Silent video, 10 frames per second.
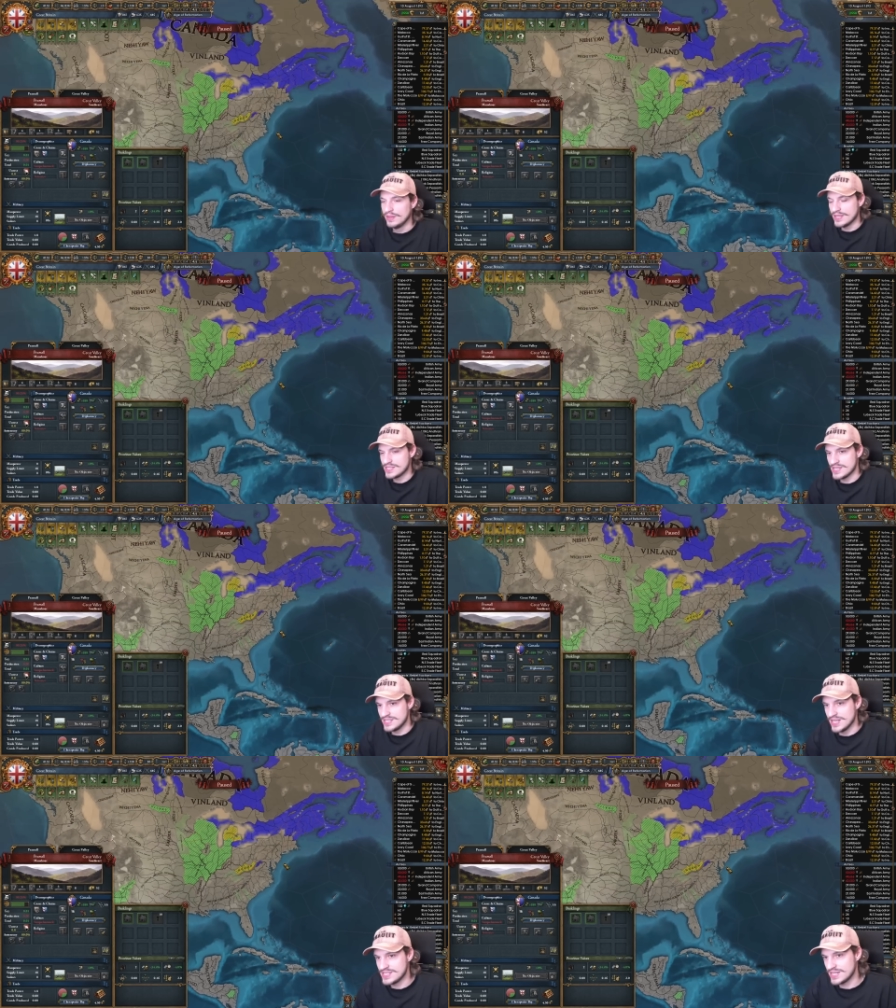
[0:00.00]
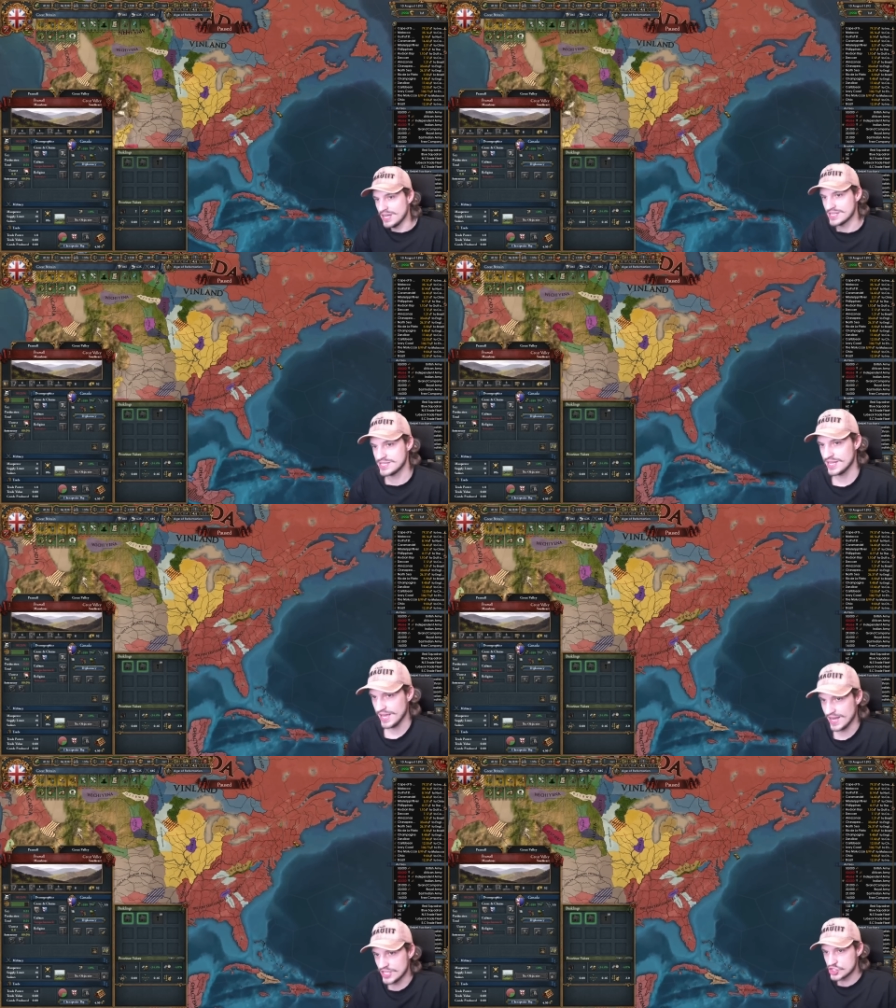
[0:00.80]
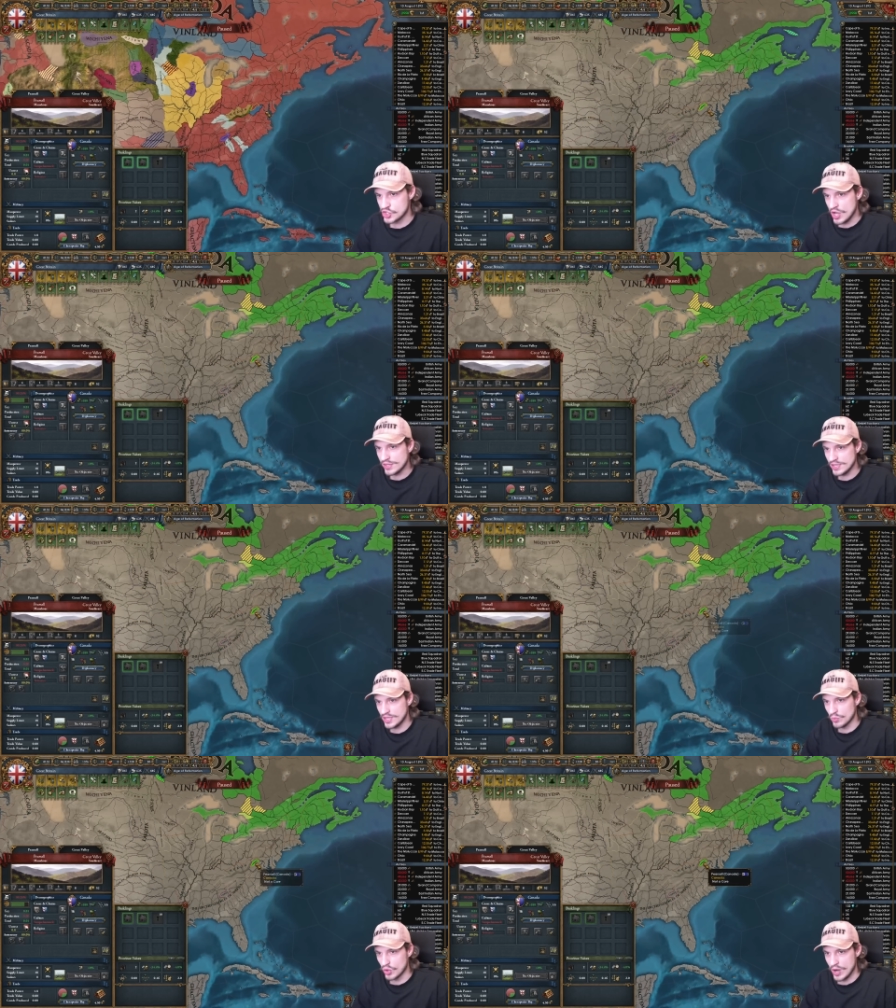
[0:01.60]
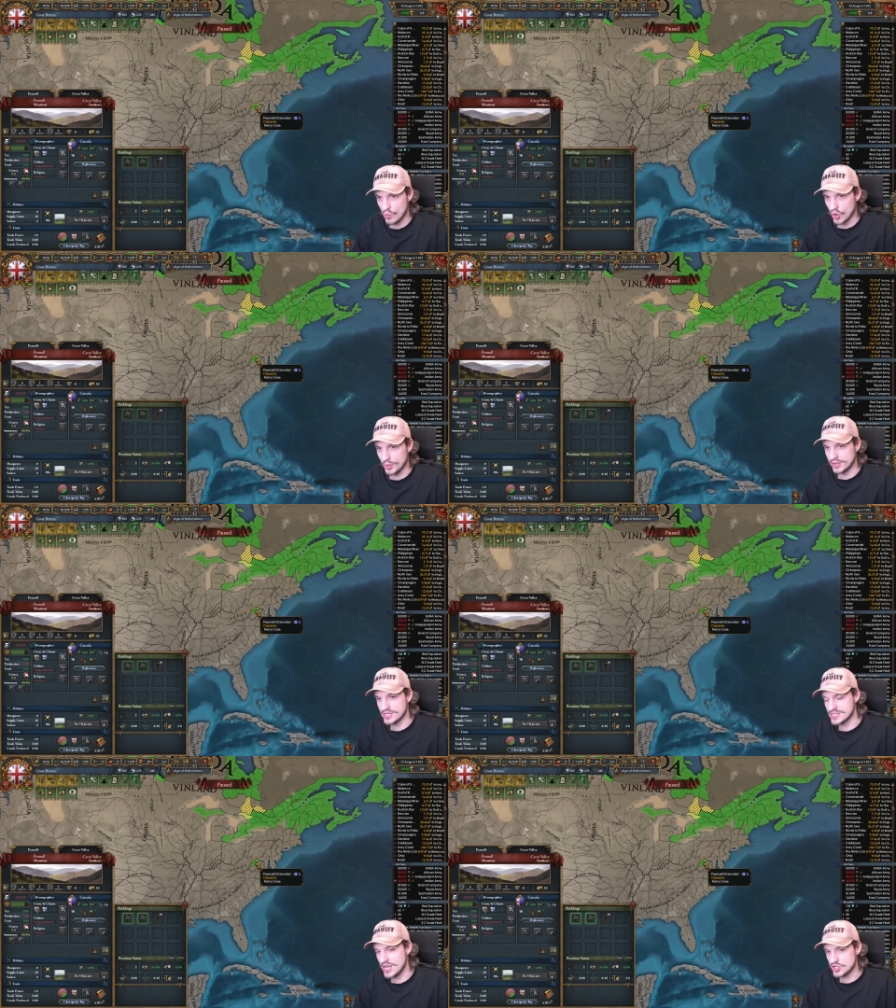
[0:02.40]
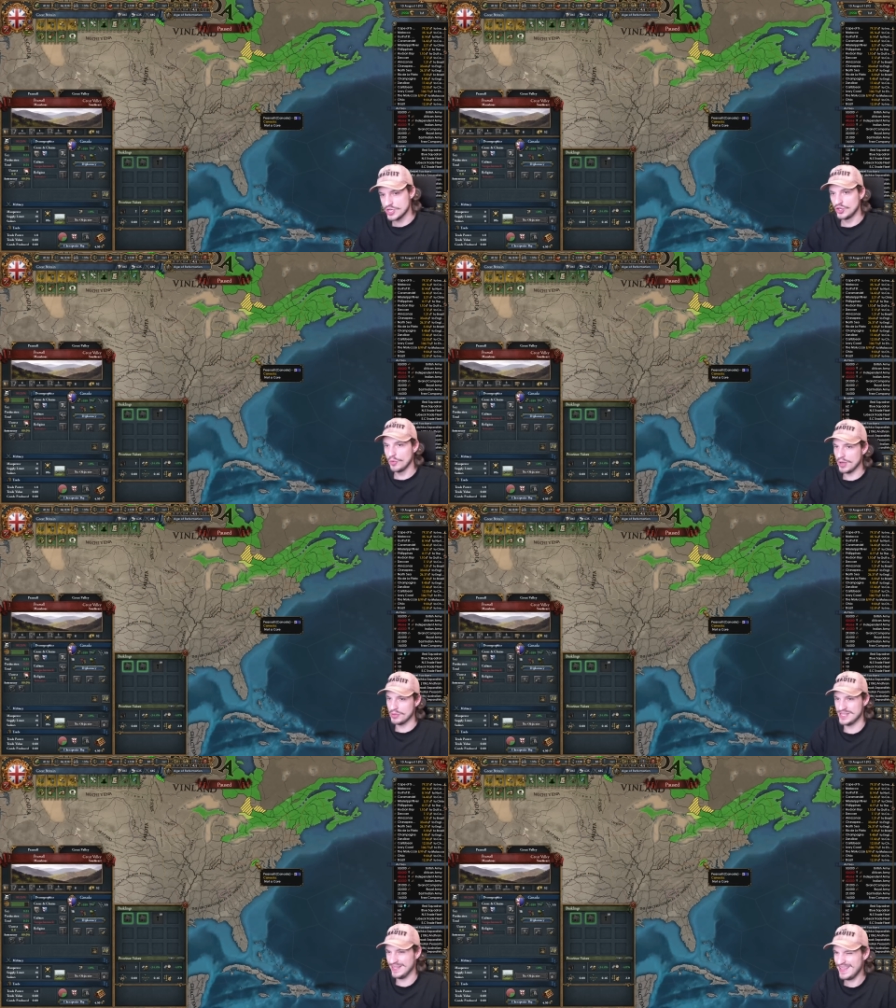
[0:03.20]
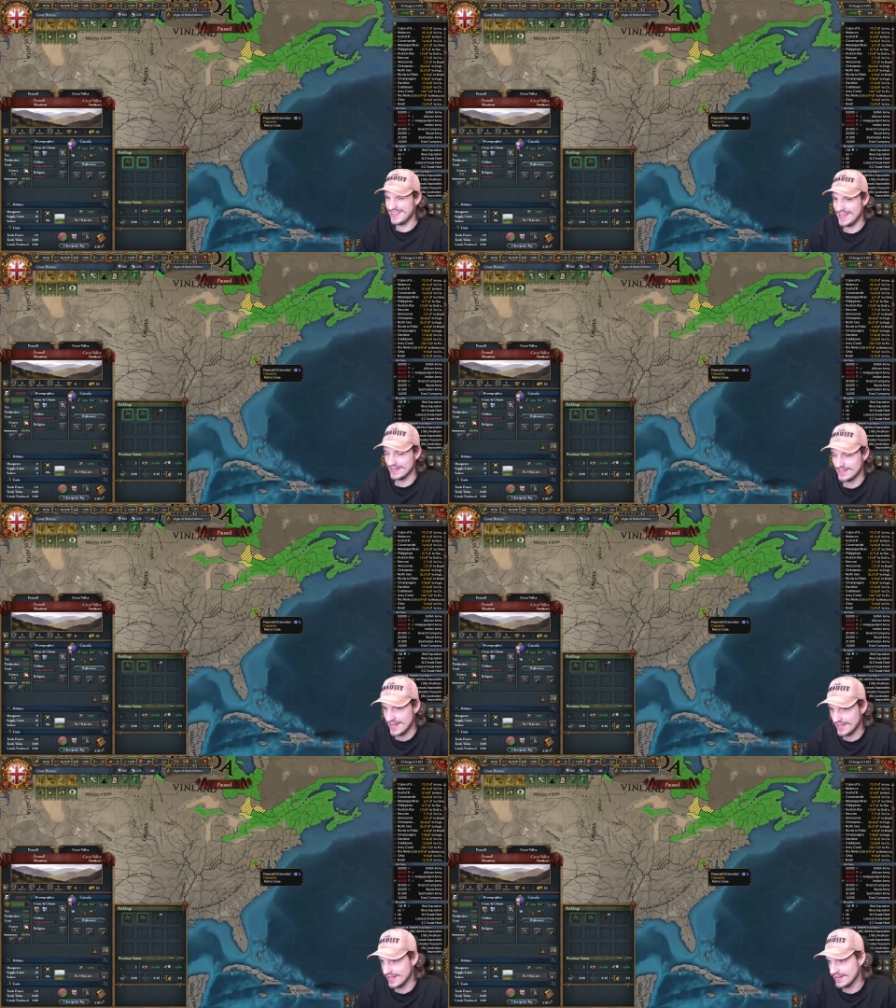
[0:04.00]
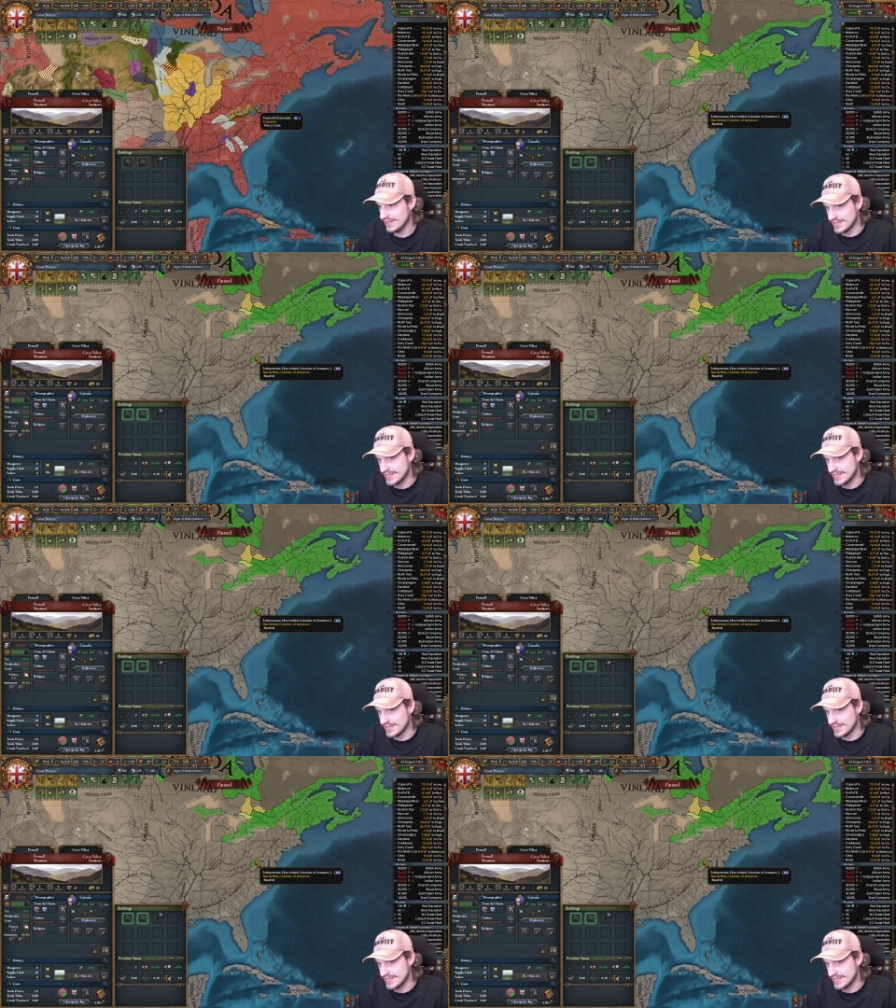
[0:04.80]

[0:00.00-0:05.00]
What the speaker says: This is disgusting. And I saw that they were at war with this nation too, but I was like, they can't take it.